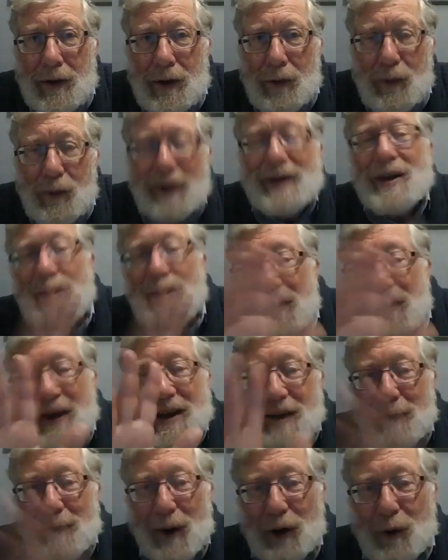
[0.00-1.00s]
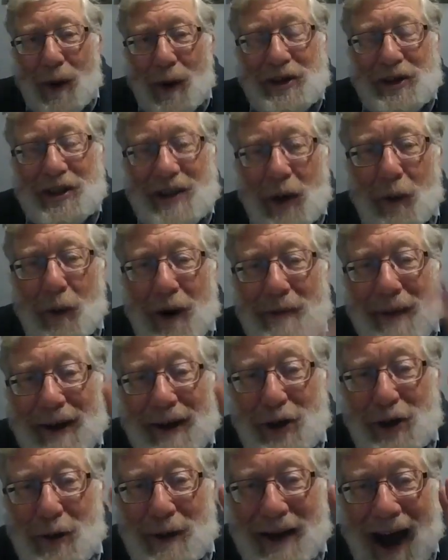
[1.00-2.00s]
Well, you can think about questions. I want to
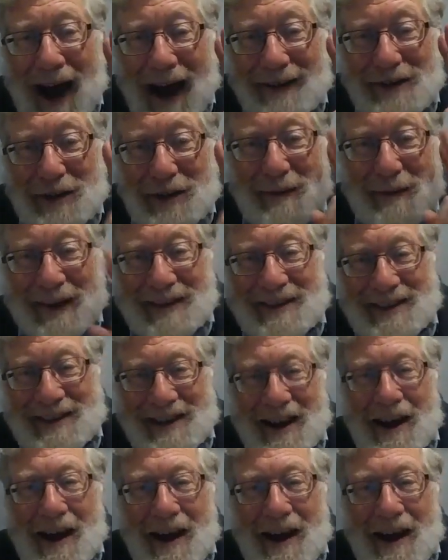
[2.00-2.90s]
make two announcements.